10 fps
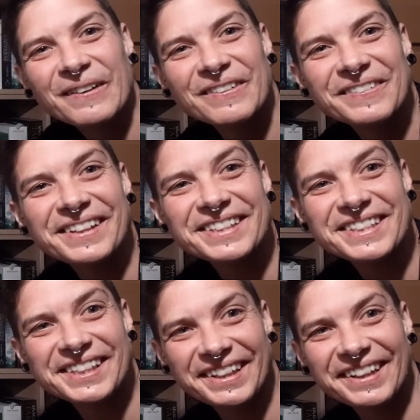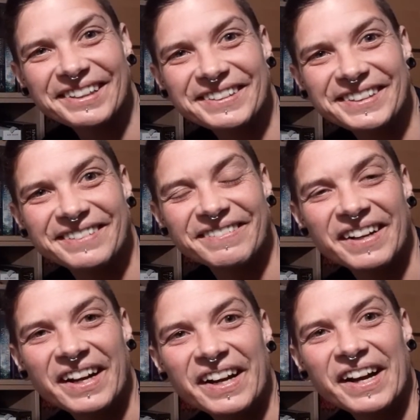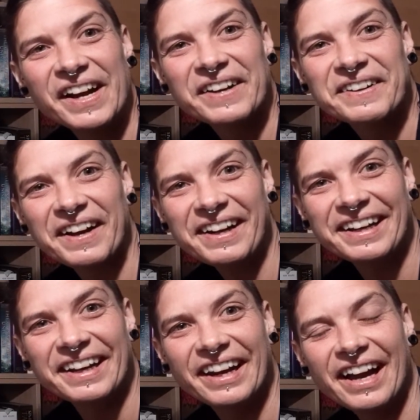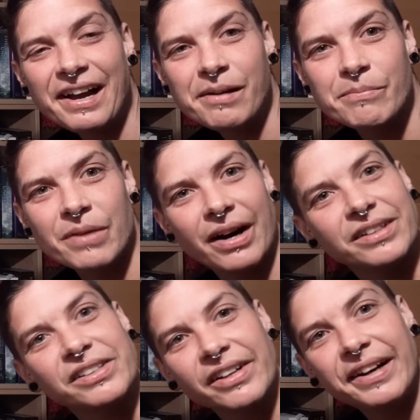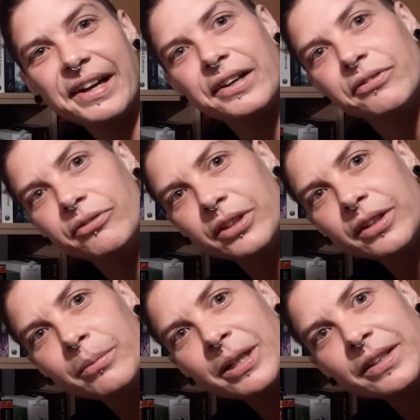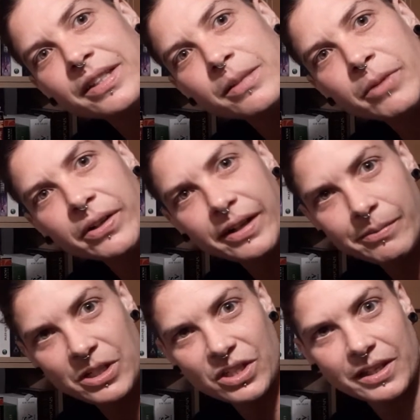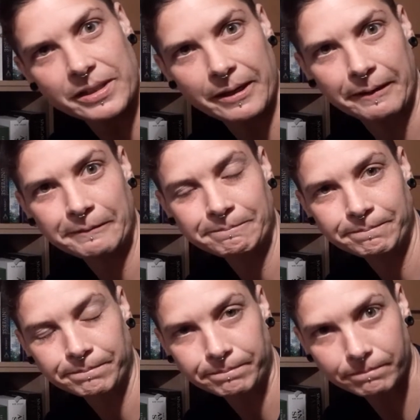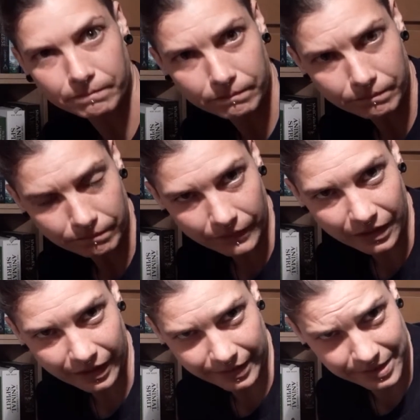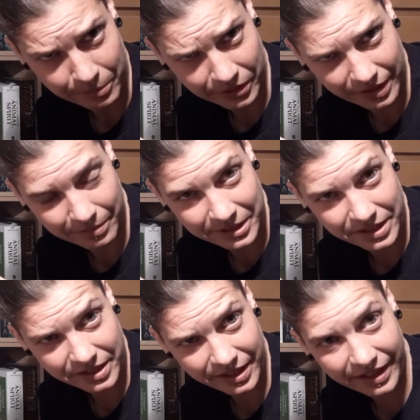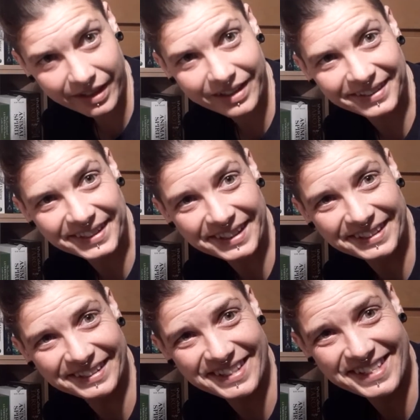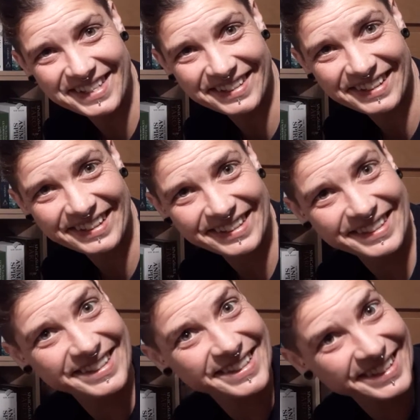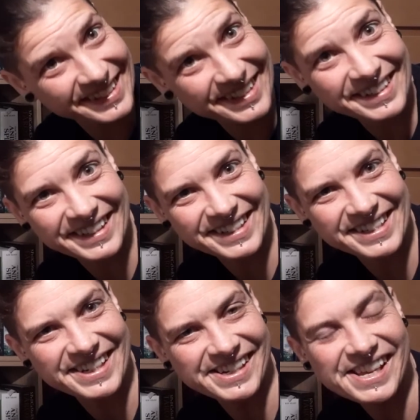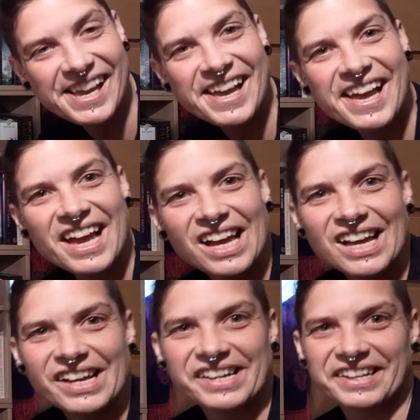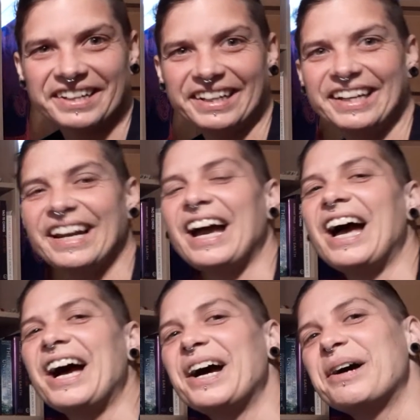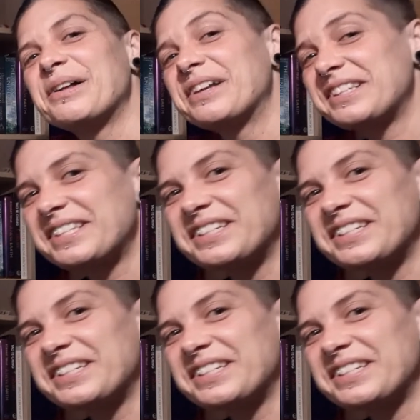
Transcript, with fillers: we've got two of them right um i don't know how to feel about this mirror image they're saying Okay, there's mirror images here, okay, which is quite interesting. All right, ah, that's